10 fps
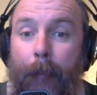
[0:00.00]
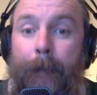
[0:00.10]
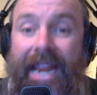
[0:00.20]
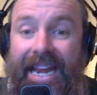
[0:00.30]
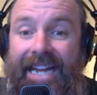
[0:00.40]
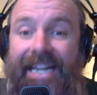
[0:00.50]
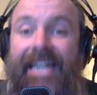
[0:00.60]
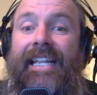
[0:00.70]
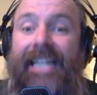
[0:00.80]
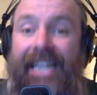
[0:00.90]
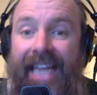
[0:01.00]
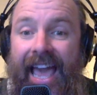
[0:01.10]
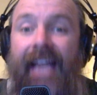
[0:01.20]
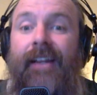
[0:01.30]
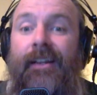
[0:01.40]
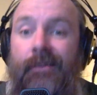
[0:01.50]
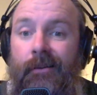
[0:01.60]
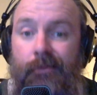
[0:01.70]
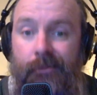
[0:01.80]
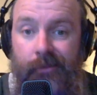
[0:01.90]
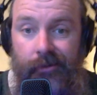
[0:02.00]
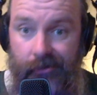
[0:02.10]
beat that dude's